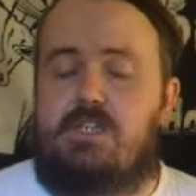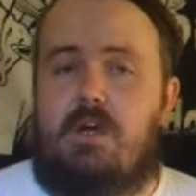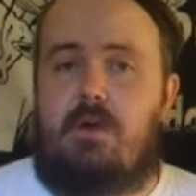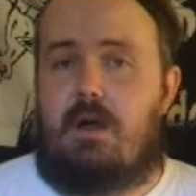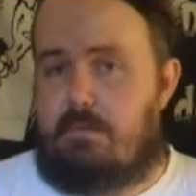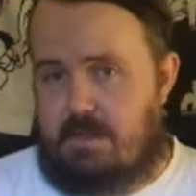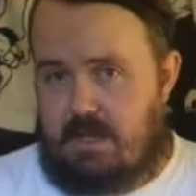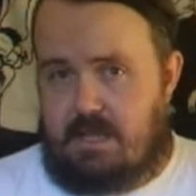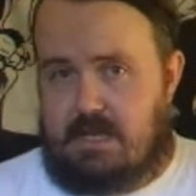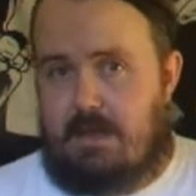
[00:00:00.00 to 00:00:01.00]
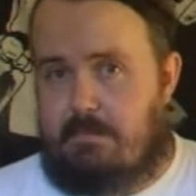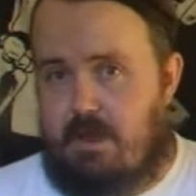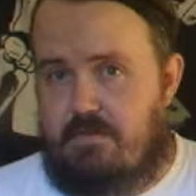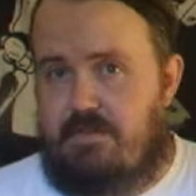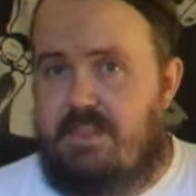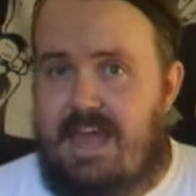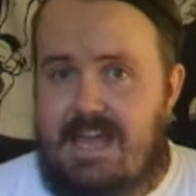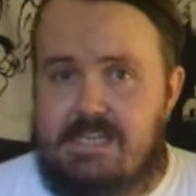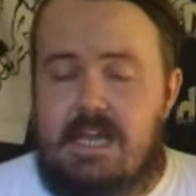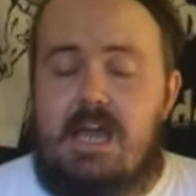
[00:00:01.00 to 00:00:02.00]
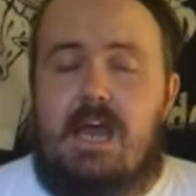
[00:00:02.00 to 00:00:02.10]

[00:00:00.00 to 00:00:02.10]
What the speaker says: so I'll put the link down below for that.